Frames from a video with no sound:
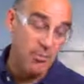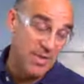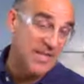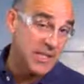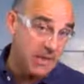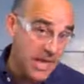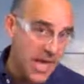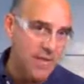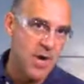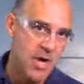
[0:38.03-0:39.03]
based on the
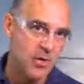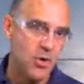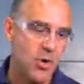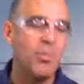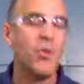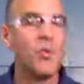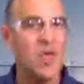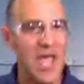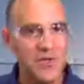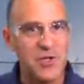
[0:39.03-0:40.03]
CAD model though. But what
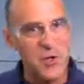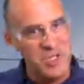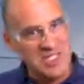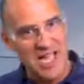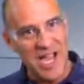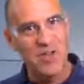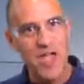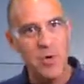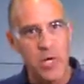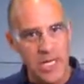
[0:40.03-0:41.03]
we have to do is dial
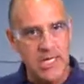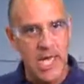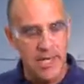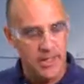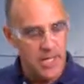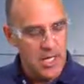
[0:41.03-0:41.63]
that one in yet.